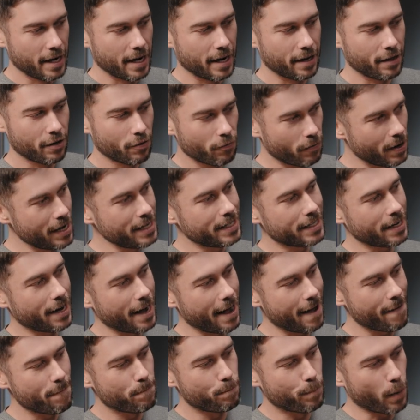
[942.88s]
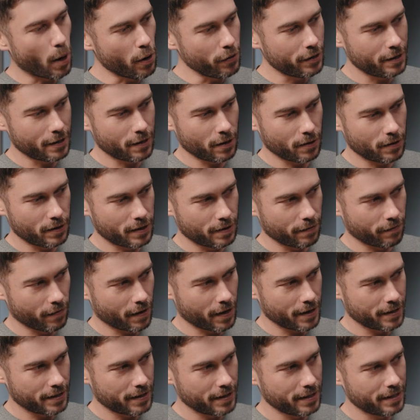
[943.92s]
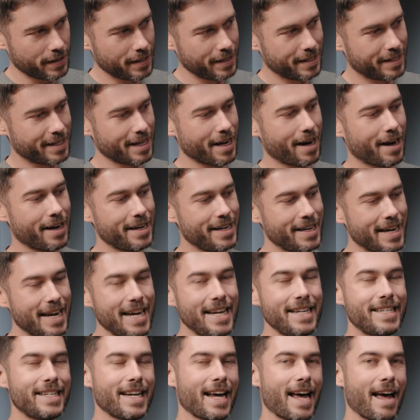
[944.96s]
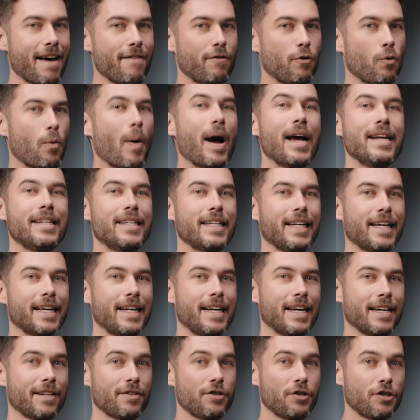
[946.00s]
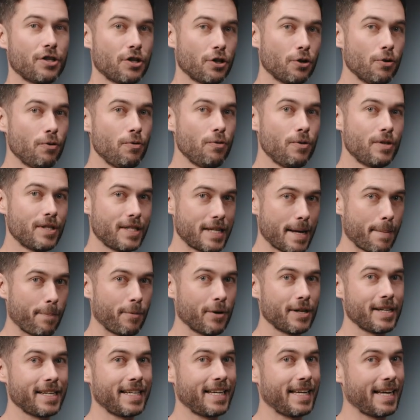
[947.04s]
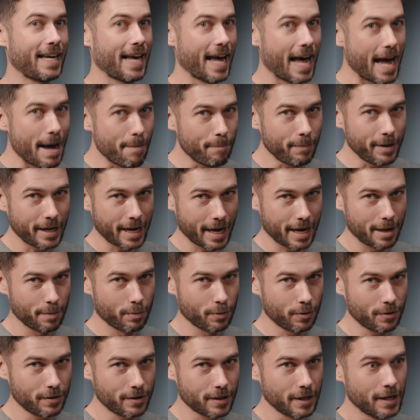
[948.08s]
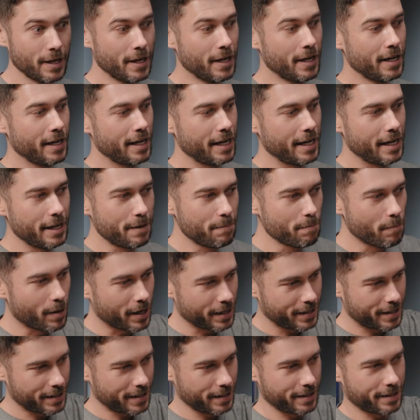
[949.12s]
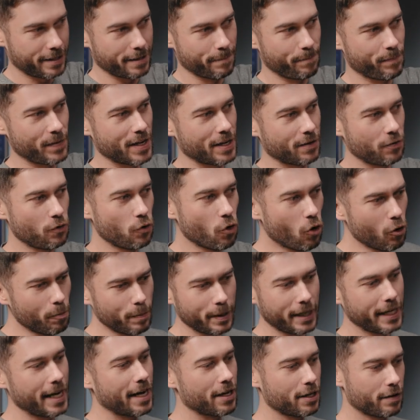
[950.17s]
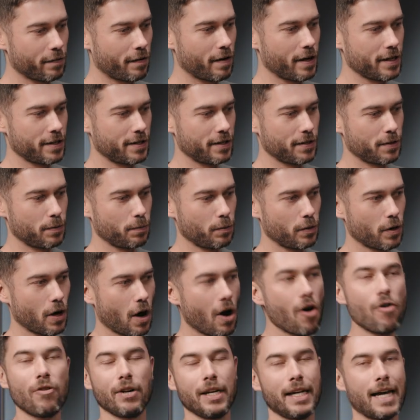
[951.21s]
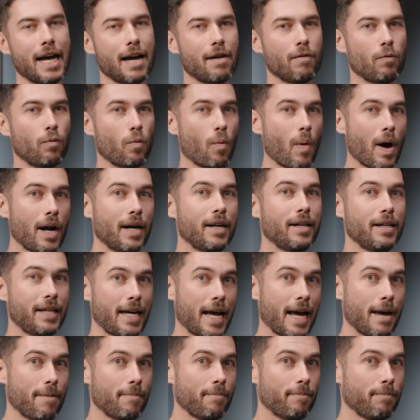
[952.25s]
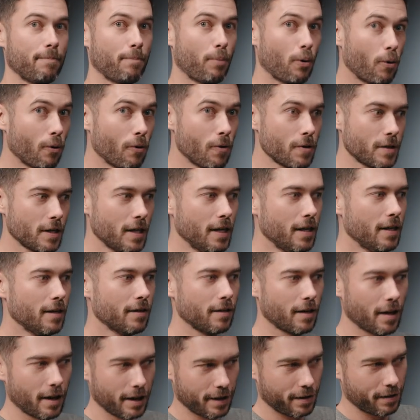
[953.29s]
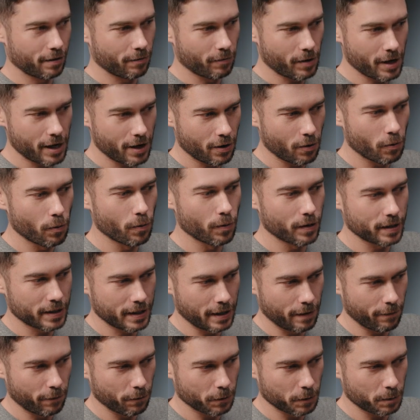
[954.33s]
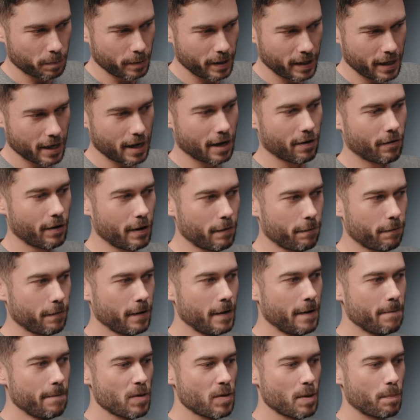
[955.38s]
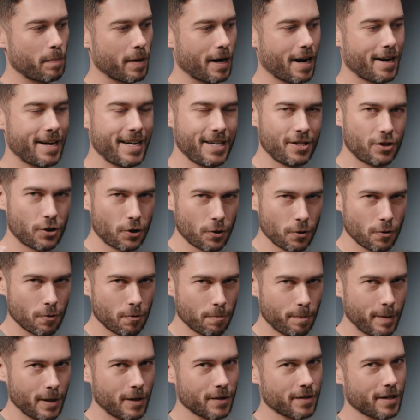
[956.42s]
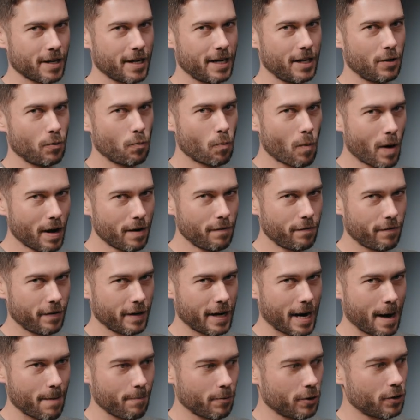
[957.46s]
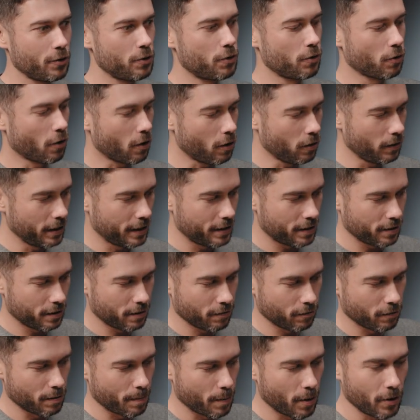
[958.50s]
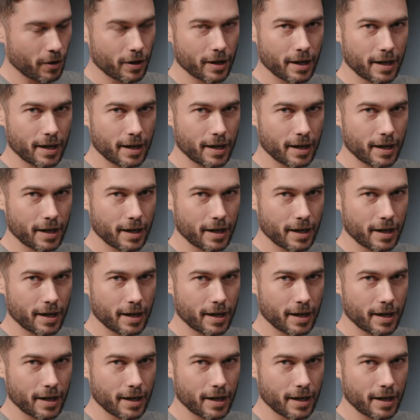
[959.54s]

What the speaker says: And the reason I have both of those devices is that I need to have a way to connect two separate cam cables in my system. Now, normally our devices would only have one cam port, like the rear or the cforce mini RF, but I need two because I need one for camera control into the remote